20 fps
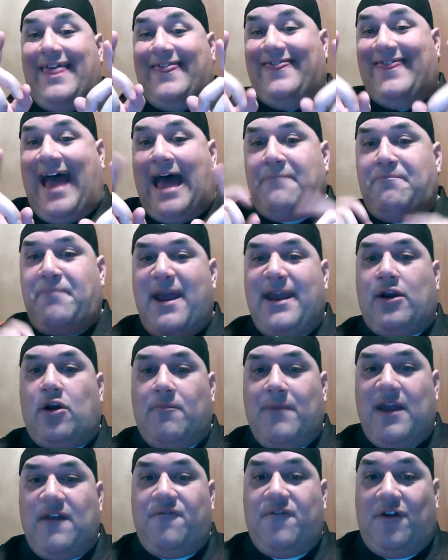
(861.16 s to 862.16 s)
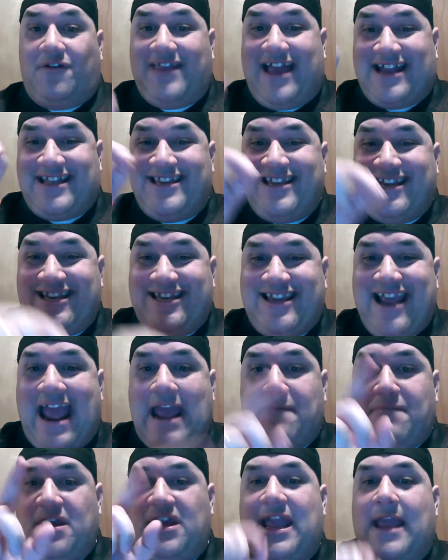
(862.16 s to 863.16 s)
That Baker Mayfield that
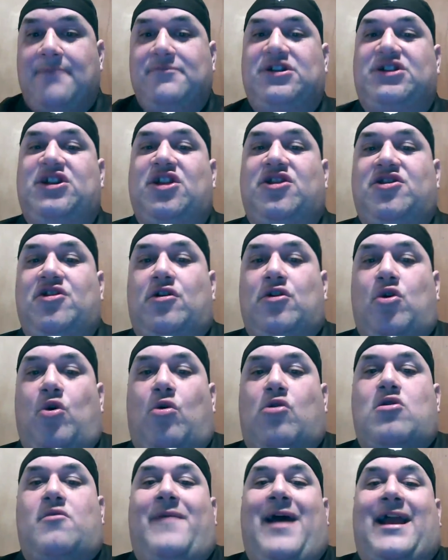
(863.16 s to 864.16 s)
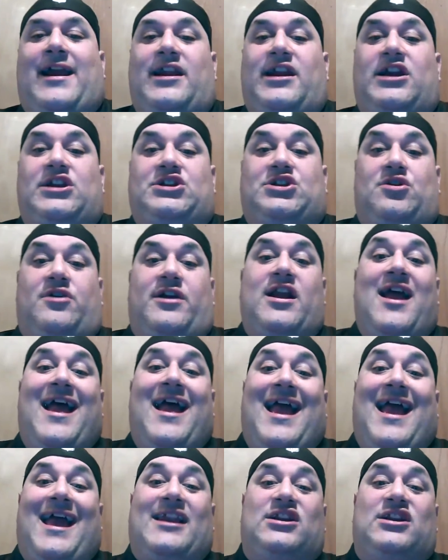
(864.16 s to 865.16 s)
today became just the 3rd quarterback in history
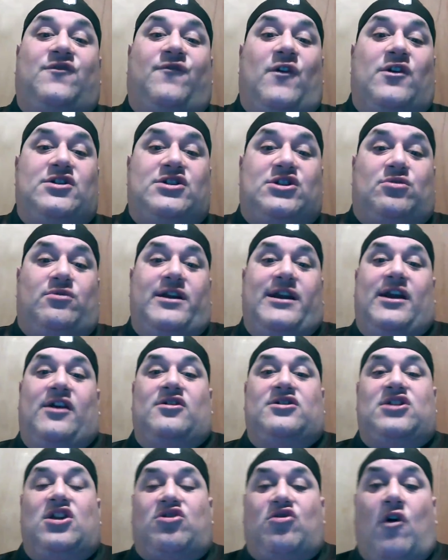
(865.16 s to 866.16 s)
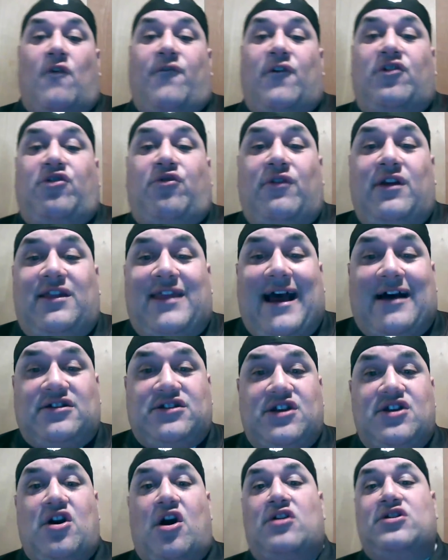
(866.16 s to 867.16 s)
in his first 3 years to throw for
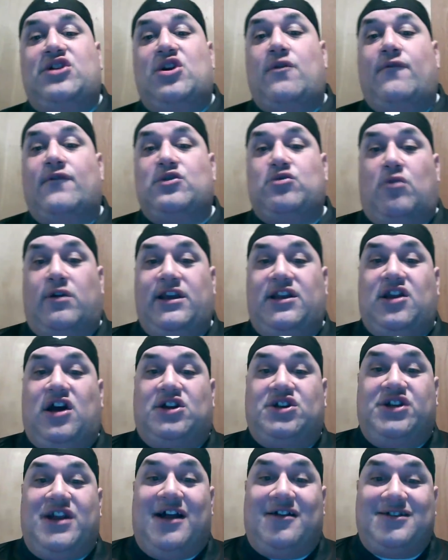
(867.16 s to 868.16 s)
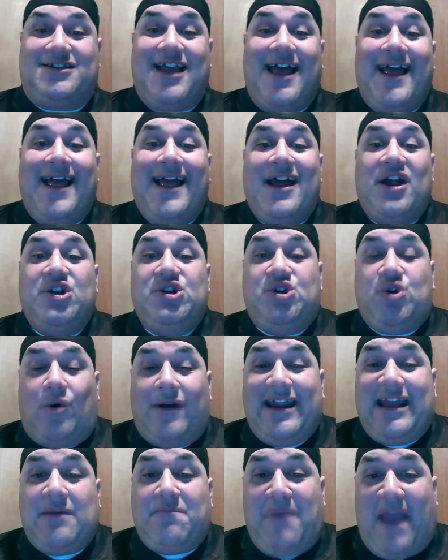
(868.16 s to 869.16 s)
3,000 yards and over 20 touchdowns,
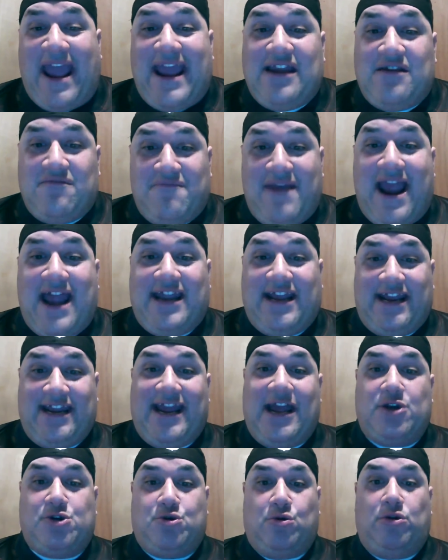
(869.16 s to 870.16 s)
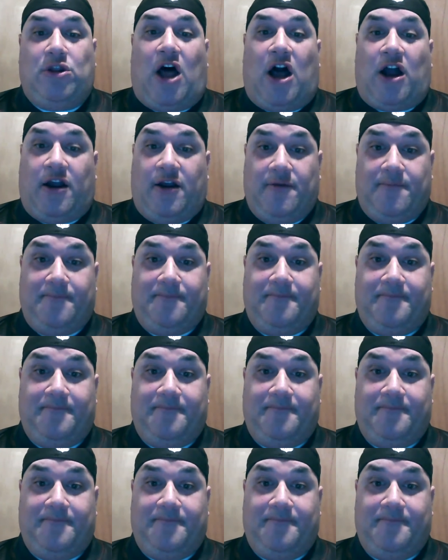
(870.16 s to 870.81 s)
joining Peyton Manning and Andrew Luck.